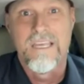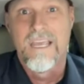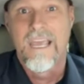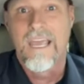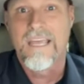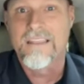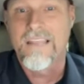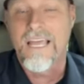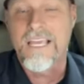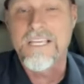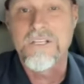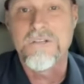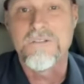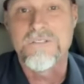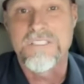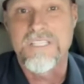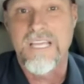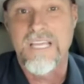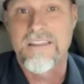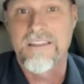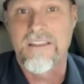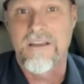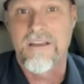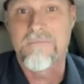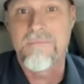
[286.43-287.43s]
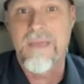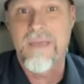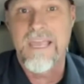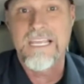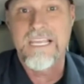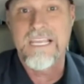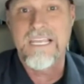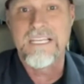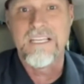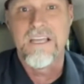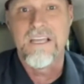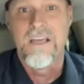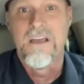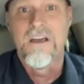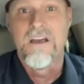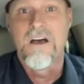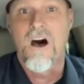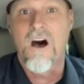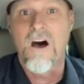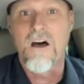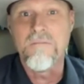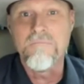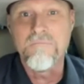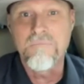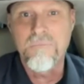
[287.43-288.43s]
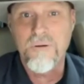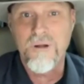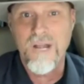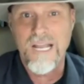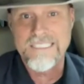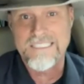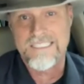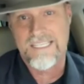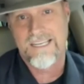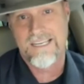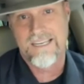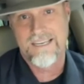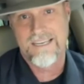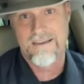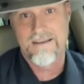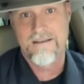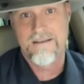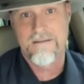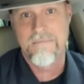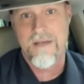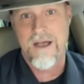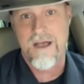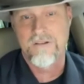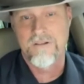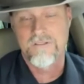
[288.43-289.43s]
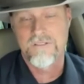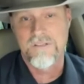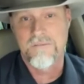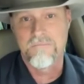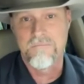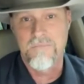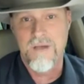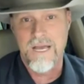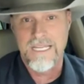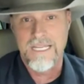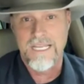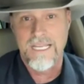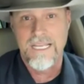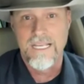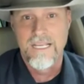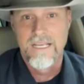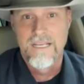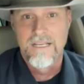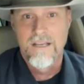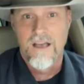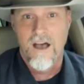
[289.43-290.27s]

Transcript: And like you said, they're making unprecedented amounts of money